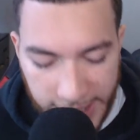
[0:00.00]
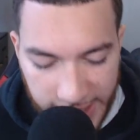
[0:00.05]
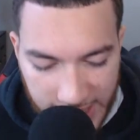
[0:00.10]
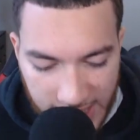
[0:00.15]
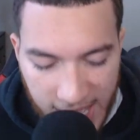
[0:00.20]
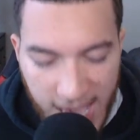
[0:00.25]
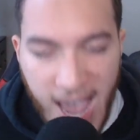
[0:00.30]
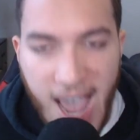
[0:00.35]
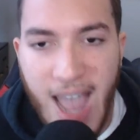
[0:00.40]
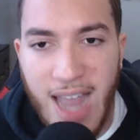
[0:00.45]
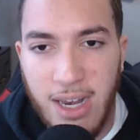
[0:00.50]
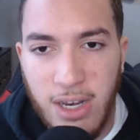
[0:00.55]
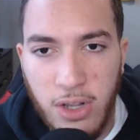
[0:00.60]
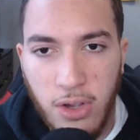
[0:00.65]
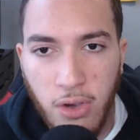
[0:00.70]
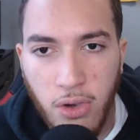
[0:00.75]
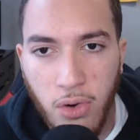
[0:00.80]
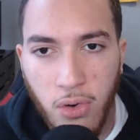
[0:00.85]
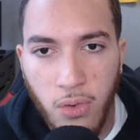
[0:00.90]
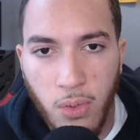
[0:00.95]
can
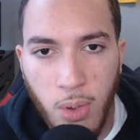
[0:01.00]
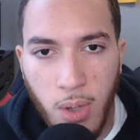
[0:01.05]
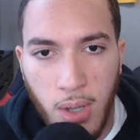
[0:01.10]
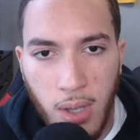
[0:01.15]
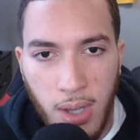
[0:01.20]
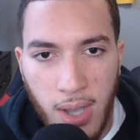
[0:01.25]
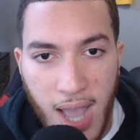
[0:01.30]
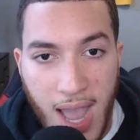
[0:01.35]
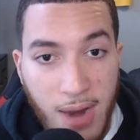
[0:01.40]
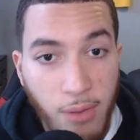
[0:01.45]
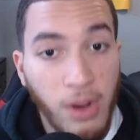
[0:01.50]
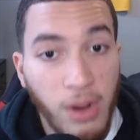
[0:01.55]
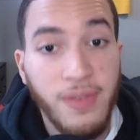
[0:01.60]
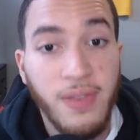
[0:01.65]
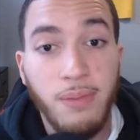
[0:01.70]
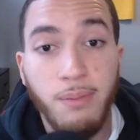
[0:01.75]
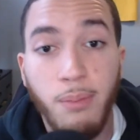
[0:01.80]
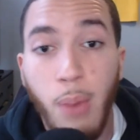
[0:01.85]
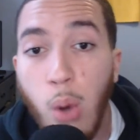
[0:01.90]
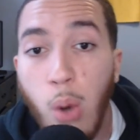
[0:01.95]
you, and what
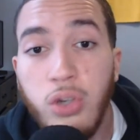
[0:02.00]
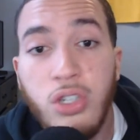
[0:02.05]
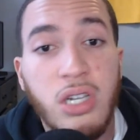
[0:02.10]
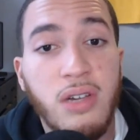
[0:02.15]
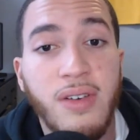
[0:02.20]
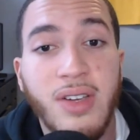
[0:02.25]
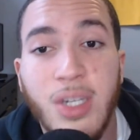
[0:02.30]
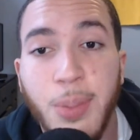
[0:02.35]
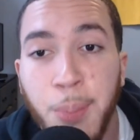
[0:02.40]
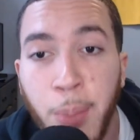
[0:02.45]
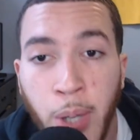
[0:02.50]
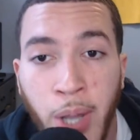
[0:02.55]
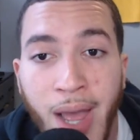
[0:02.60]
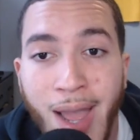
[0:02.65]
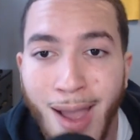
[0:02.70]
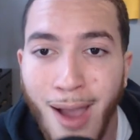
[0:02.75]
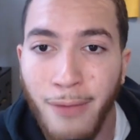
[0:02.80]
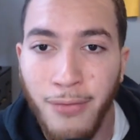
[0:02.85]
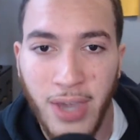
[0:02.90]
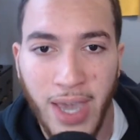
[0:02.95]
most of his
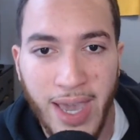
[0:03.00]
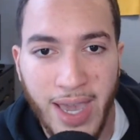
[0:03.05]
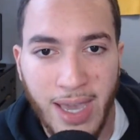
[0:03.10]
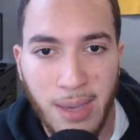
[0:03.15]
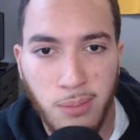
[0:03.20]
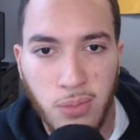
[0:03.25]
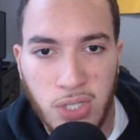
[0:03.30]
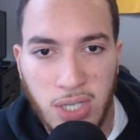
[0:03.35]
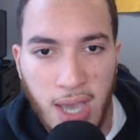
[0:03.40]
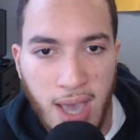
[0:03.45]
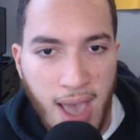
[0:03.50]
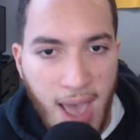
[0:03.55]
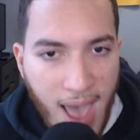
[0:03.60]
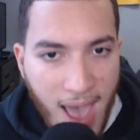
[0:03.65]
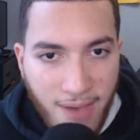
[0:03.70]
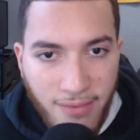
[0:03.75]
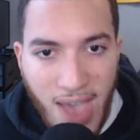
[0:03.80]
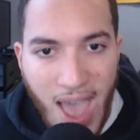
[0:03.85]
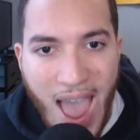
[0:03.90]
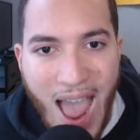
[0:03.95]
playoff games
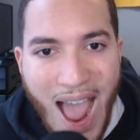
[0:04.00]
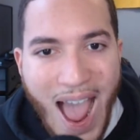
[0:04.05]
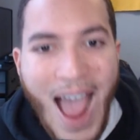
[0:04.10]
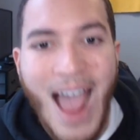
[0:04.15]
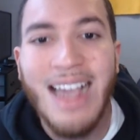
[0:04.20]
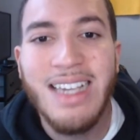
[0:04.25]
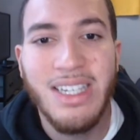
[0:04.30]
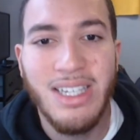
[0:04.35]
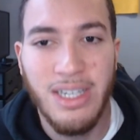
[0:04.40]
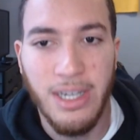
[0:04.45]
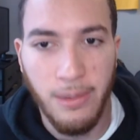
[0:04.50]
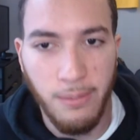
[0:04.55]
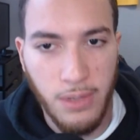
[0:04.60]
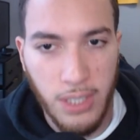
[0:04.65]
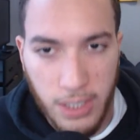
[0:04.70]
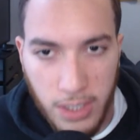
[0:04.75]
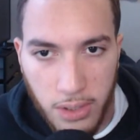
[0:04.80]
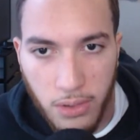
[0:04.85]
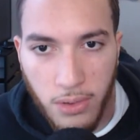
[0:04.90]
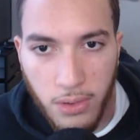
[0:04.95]
have asked him
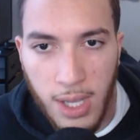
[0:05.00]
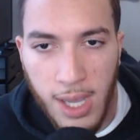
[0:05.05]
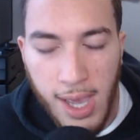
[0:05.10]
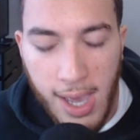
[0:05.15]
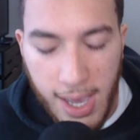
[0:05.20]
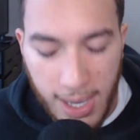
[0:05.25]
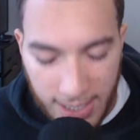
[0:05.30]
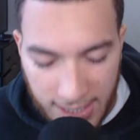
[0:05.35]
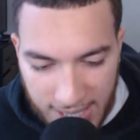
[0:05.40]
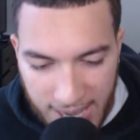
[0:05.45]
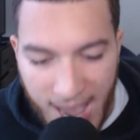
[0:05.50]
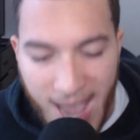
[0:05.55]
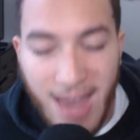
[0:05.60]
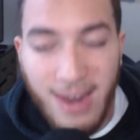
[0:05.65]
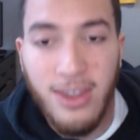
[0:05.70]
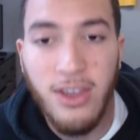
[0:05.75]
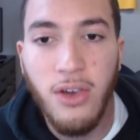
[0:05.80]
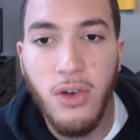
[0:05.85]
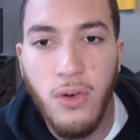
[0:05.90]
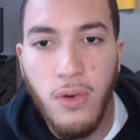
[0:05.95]
to do,
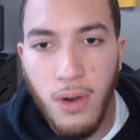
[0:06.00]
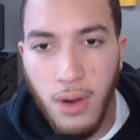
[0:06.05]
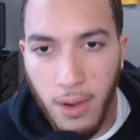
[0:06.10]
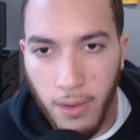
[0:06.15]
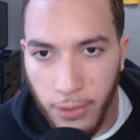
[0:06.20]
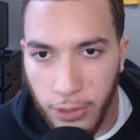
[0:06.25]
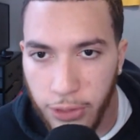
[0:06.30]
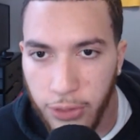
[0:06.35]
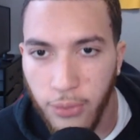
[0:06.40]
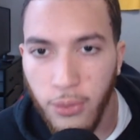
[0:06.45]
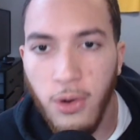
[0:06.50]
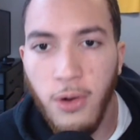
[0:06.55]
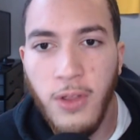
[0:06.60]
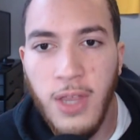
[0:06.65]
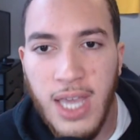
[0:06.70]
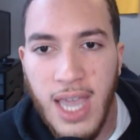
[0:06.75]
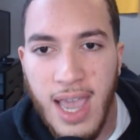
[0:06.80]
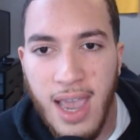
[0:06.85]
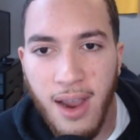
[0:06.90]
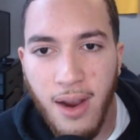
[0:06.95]
can you, through
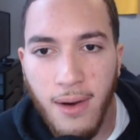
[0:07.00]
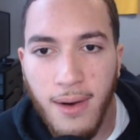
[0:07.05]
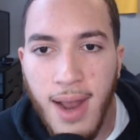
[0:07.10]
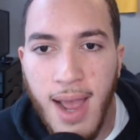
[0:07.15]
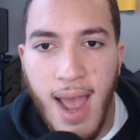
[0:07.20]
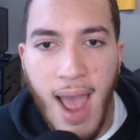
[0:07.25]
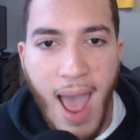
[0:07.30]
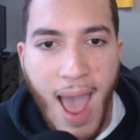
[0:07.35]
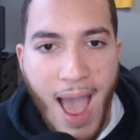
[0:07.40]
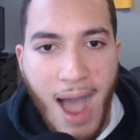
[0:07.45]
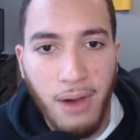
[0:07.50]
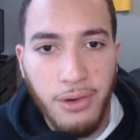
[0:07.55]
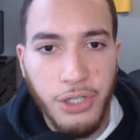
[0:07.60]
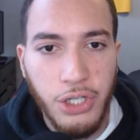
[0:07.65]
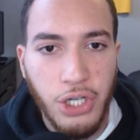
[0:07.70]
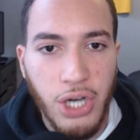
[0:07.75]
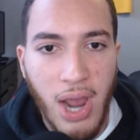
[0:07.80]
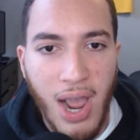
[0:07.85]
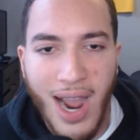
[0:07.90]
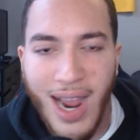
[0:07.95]
the air,
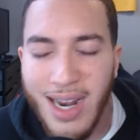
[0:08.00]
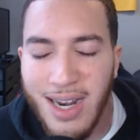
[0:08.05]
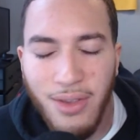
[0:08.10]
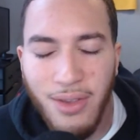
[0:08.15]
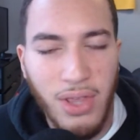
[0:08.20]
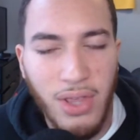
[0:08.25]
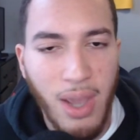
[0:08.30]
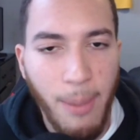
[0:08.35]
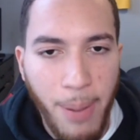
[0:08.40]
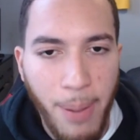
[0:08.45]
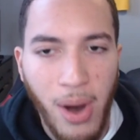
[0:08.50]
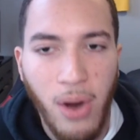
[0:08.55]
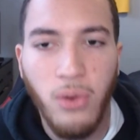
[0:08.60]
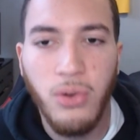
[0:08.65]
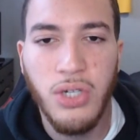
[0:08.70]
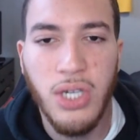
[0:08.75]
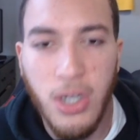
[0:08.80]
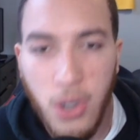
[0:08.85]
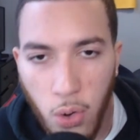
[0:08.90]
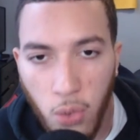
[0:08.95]
outshine the
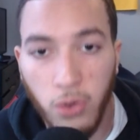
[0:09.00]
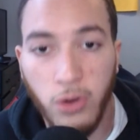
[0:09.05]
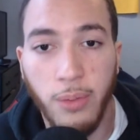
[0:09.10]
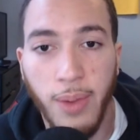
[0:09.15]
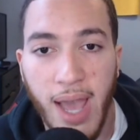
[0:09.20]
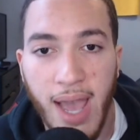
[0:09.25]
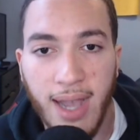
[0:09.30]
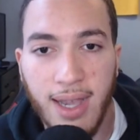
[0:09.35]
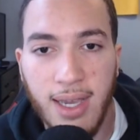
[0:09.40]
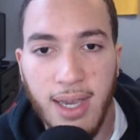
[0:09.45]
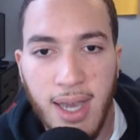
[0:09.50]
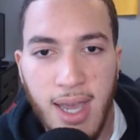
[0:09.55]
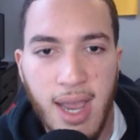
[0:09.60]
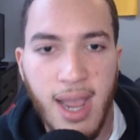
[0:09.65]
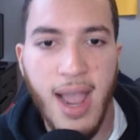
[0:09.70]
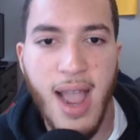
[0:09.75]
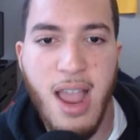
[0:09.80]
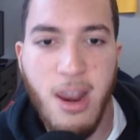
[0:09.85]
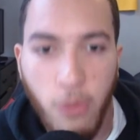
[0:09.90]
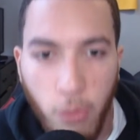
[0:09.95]
opposing quarterback
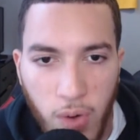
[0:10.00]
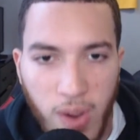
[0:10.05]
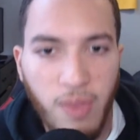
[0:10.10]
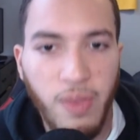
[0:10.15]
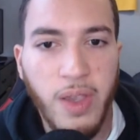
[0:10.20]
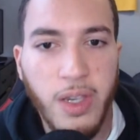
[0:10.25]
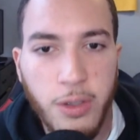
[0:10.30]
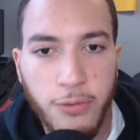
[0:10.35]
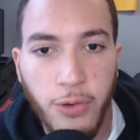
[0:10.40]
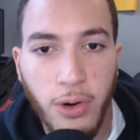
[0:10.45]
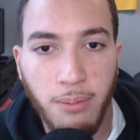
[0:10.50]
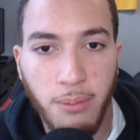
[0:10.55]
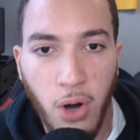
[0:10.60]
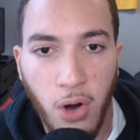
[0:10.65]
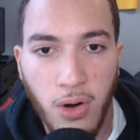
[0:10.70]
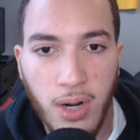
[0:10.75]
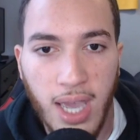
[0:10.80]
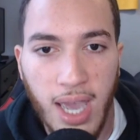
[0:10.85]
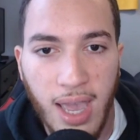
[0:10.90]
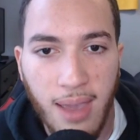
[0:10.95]
and win this
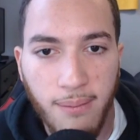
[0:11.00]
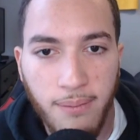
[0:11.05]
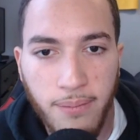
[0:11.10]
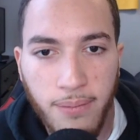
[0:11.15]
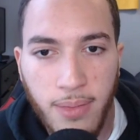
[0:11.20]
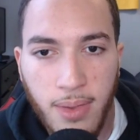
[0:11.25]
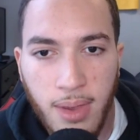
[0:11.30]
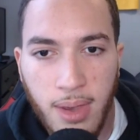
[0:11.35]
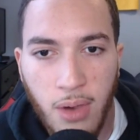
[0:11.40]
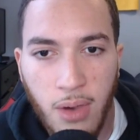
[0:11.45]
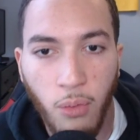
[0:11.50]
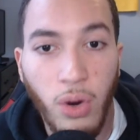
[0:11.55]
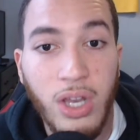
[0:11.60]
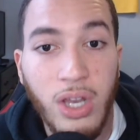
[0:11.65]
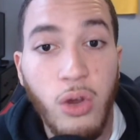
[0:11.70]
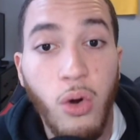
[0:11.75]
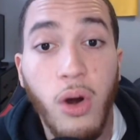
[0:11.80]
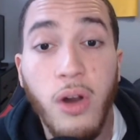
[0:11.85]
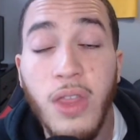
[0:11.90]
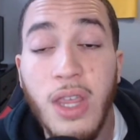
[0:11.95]
football game when
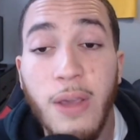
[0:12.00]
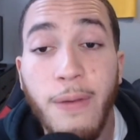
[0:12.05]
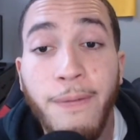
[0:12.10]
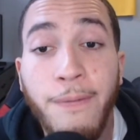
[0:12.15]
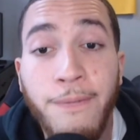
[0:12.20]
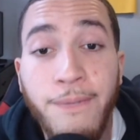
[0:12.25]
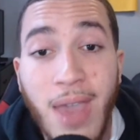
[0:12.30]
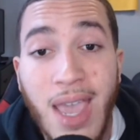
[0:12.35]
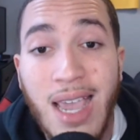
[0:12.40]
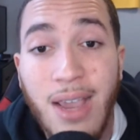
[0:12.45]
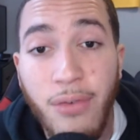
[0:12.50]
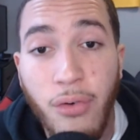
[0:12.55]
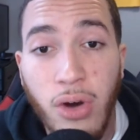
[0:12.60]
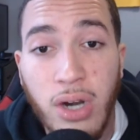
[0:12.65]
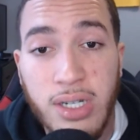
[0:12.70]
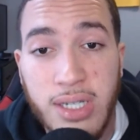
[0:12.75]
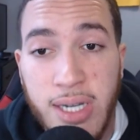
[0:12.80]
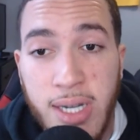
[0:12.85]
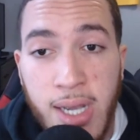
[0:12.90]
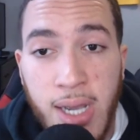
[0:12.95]
you are the
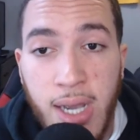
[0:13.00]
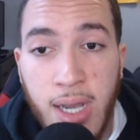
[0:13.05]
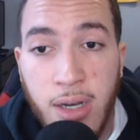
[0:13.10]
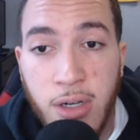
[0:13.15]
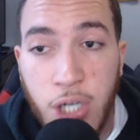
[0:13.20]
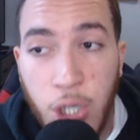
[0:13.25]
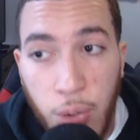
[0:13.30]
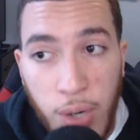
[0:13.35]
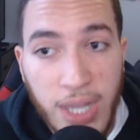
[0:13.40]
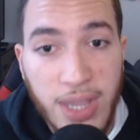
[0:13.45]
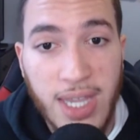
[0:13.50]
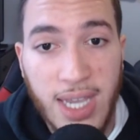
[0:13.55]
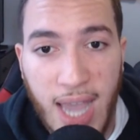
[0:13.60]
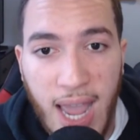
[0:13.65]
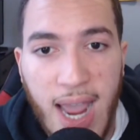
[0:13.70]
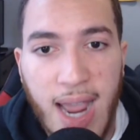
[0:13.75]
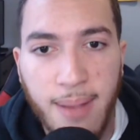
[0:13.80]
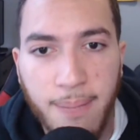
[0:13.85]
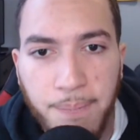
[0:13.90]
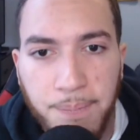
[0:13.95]
favorite to win the
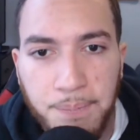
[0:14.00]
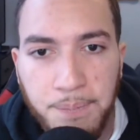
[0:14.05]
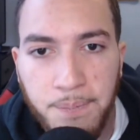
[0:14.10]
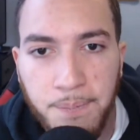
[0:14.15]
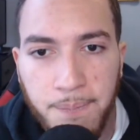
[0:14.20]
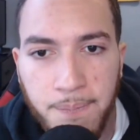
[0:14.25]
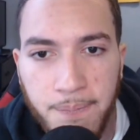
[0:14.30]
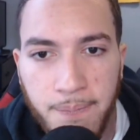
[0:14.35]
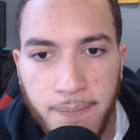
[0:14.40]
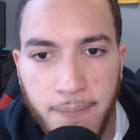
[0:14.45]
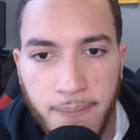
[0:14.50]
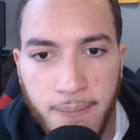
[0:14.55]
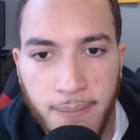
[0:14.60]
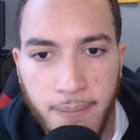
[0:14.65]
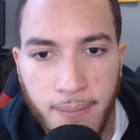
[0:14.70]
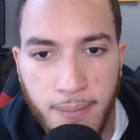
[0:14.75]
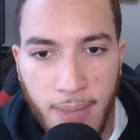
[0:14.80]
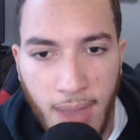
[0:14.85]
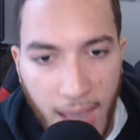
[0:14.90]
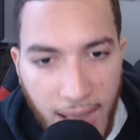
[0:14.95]
game?
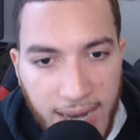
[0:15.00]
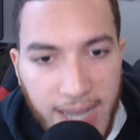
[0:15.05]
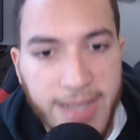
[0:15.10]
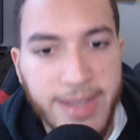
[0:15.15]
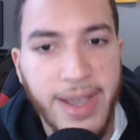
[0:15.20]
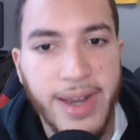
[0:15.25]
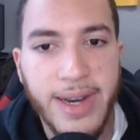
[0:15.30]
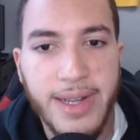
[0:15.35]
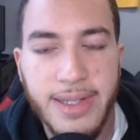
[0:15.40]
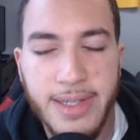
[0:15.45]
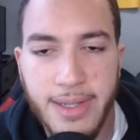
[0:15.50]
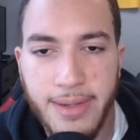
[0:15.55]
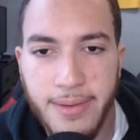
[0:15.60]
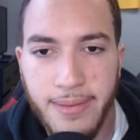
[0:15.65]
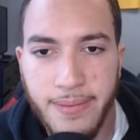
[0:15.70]
And he did it.